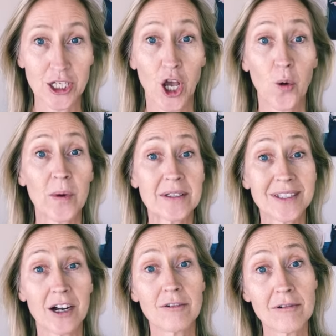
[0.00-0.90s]
will
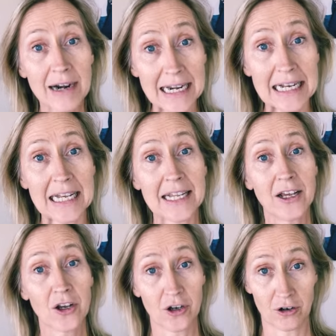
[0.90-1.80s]
directly
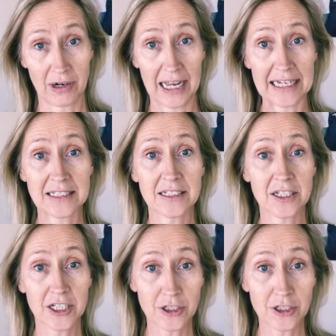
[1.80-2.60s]
correlate to the,